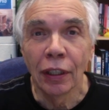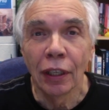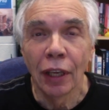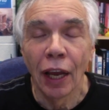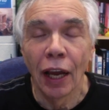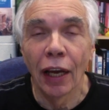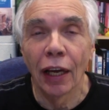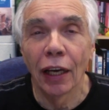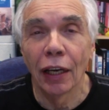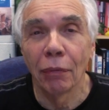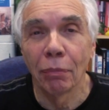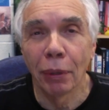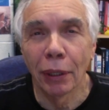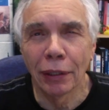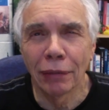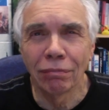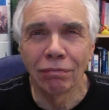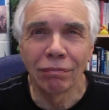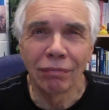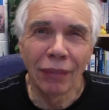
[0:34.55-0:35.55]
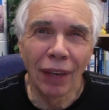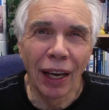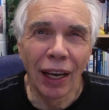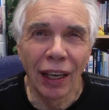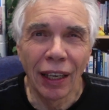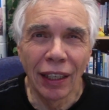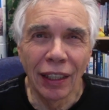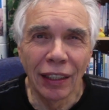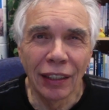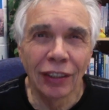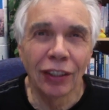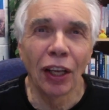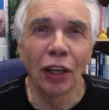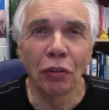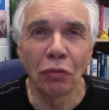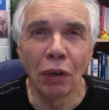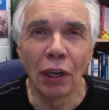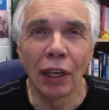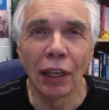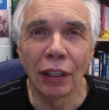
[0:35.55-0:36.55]
but it's not
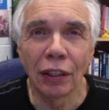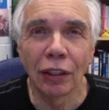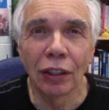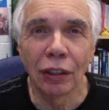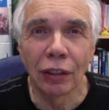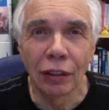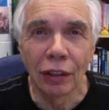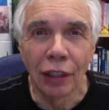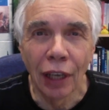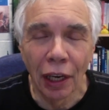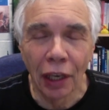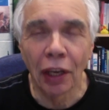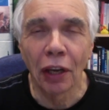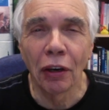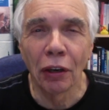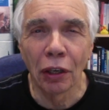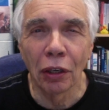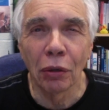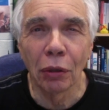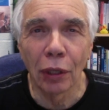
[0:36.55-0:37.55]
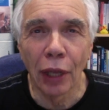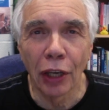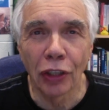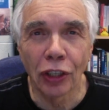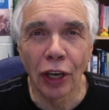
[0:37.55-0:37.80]
really Hungarian goulash.